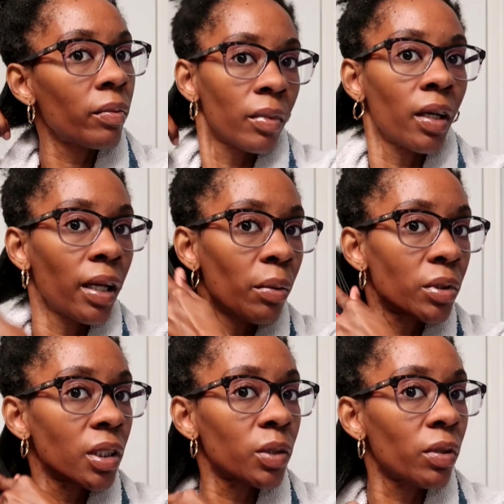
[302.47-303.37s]
Now that
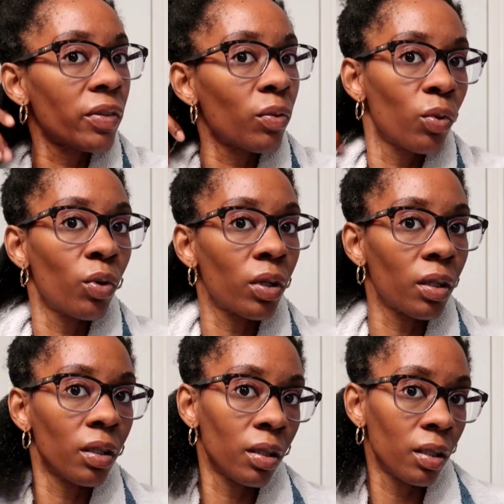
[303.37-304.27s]
was just with the
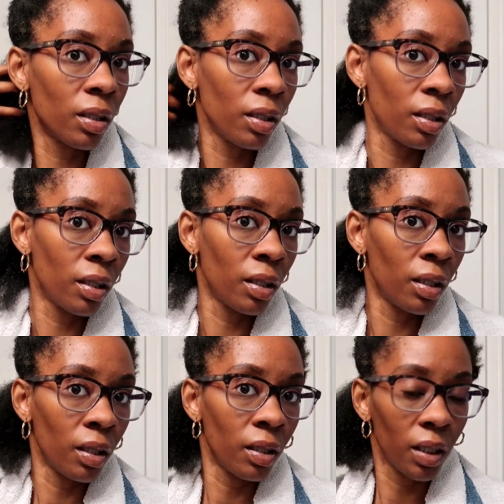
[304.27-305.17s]
water.
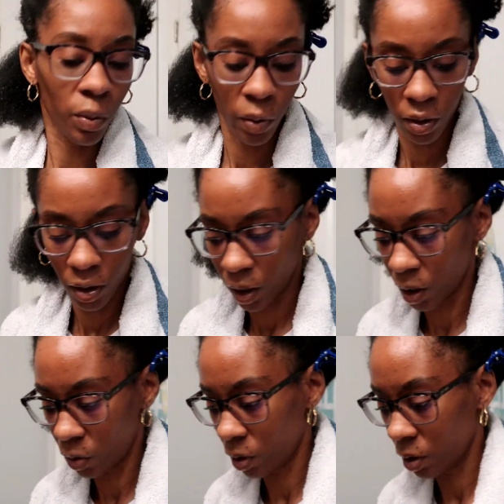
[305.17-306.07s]
Just want to
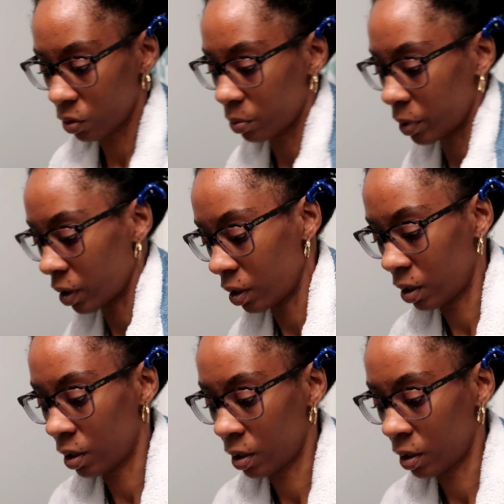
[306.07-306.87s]
detangle a little bit.